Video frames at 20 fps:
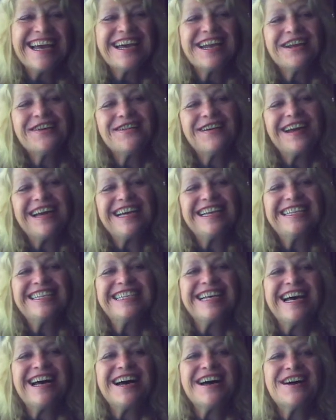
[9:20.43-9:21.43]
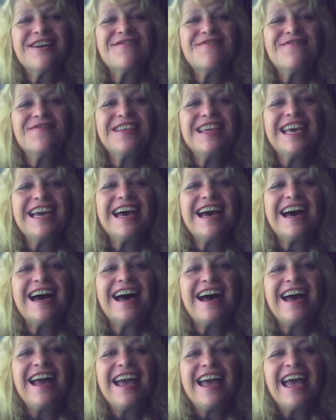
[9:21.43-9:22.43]
Anyways,
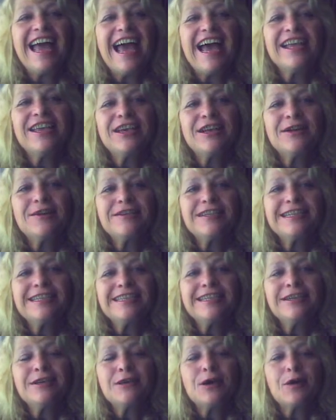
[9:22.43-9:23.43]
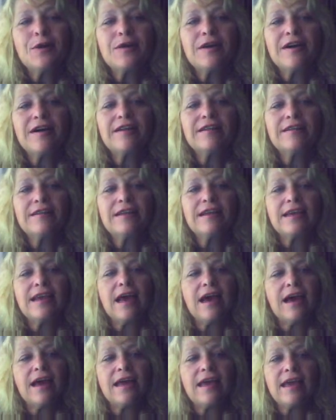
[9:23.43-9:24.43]
yeah. And you know, just a note on,
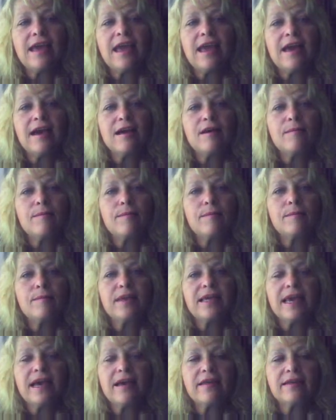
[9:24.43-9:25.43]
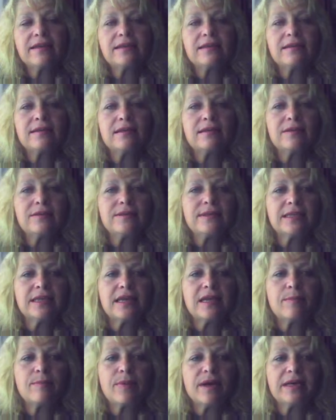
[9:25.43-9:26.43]
I am, the loose
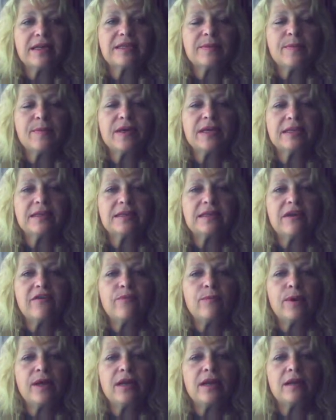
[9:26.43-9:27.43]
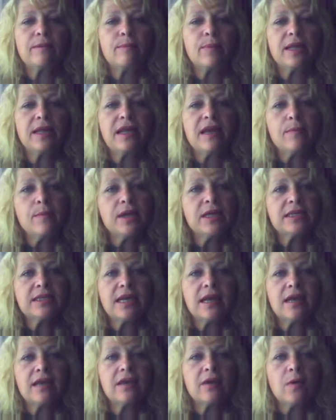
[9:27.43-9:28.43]
skin bugs me and stuff, but let me
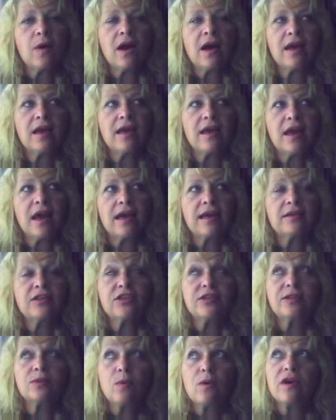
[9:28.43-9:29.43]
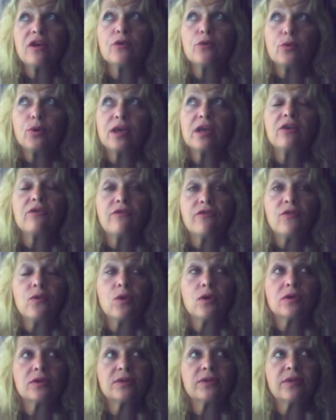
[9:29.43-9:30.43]
tell you, I just want to
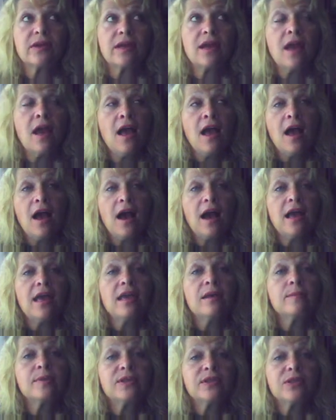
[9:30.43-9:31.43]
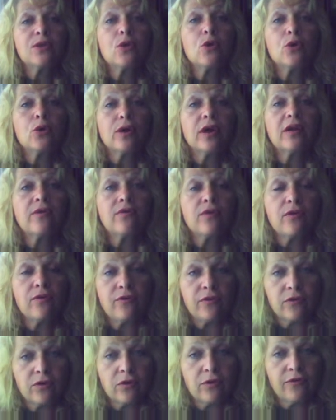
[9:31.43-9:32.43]
reinforce that I am so grateful
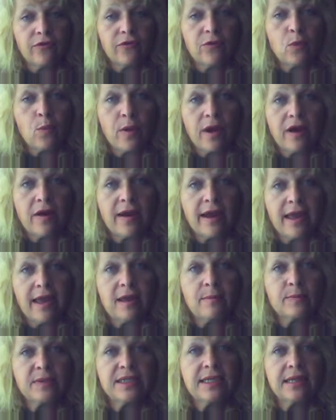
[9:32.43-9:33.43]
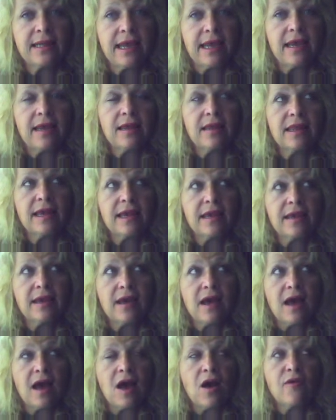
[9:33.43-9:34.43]
for where I am today,
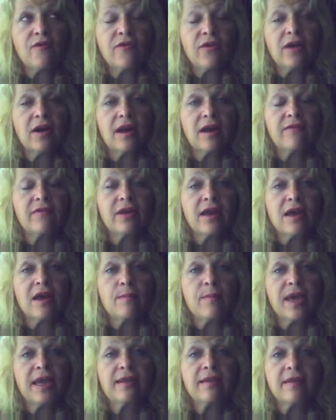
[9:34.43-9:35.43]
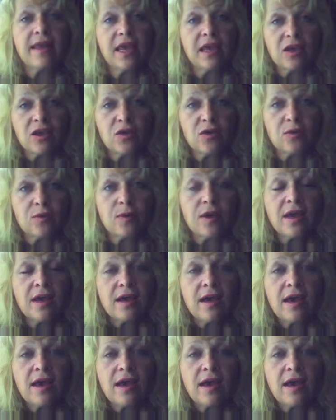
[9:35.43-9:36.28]
like how far I've come. And thank you,